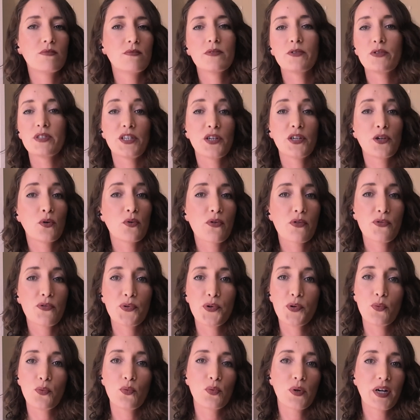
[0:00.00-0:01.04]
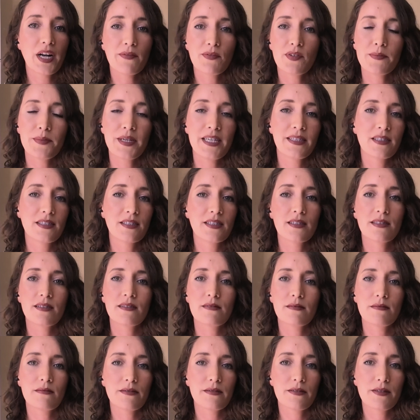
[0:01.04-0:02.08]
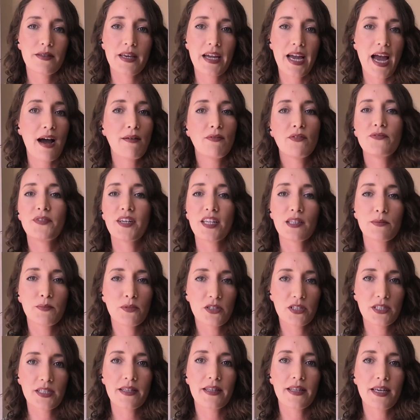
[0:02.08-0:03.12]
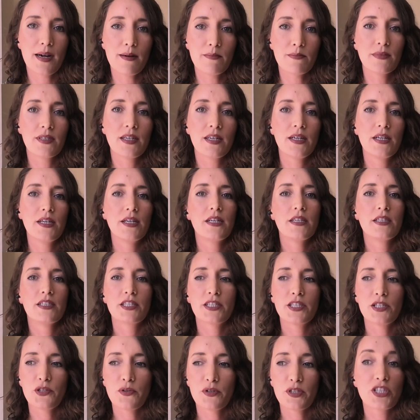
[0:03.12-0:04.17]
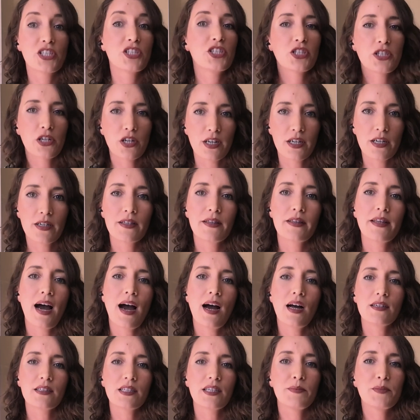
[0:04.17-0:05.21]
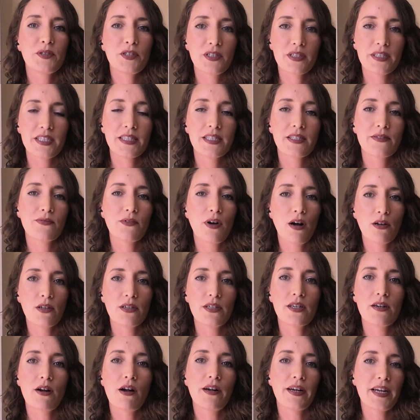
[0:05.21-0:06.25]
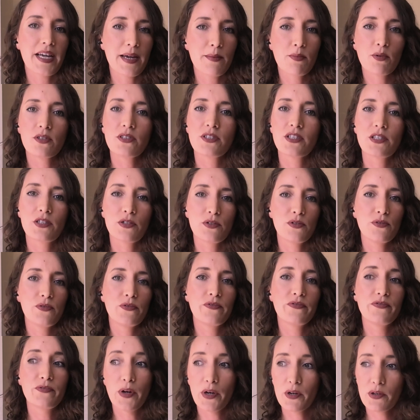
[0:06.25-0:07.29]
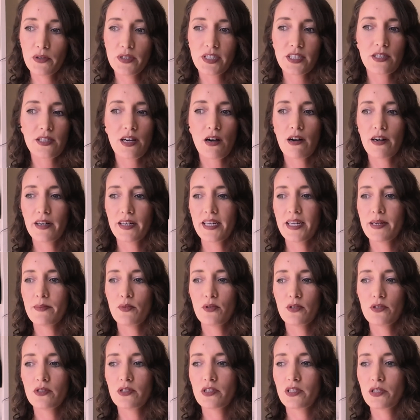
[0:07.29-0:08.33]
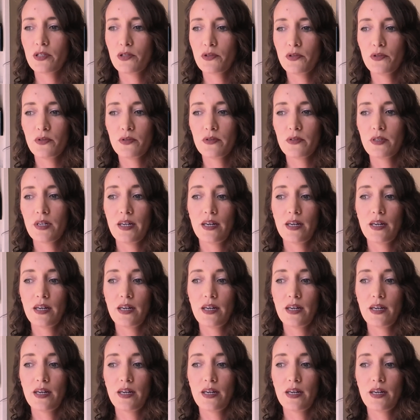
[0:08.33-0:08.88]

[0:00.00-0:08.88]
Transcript: you know, through whatever means they have available to them, to ensure that communities of color are able to vote, are able to